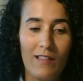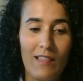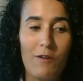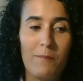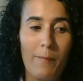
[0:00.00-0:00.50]

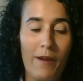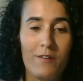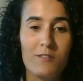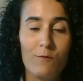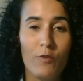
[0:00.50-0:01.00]
allowing
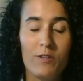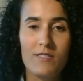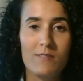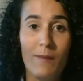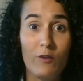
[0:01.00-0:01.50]
parents'
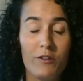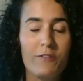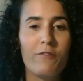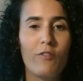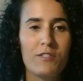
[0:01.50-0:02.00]
voices,
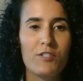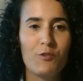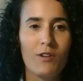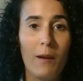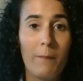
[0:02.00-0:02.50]
minority voices
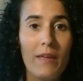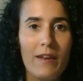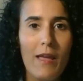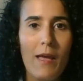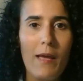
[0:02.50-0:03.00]
to come
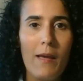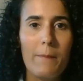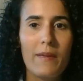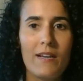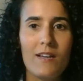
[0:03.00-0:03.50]
in,
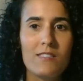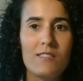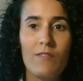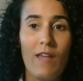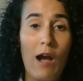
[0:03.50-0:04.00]

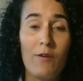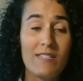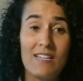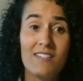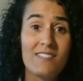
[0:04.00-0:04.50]
because
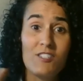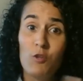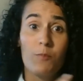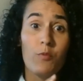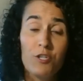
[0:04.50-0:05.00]
our tendency is
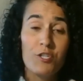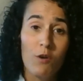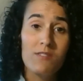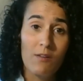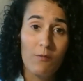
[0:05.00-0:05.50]
to push
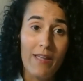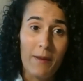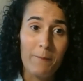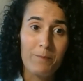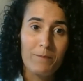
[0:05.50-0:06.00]
those
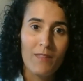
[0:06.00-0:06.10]
away.